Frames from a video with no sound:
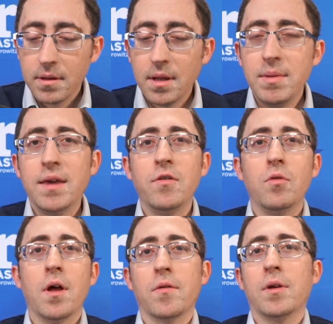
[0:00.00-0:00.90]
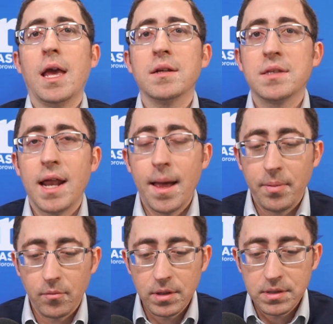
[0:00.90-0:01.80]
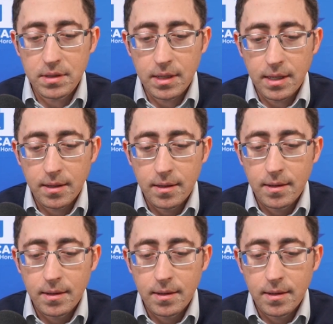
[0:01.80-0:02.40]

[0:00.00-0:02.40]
Let me give you another case that happened recently.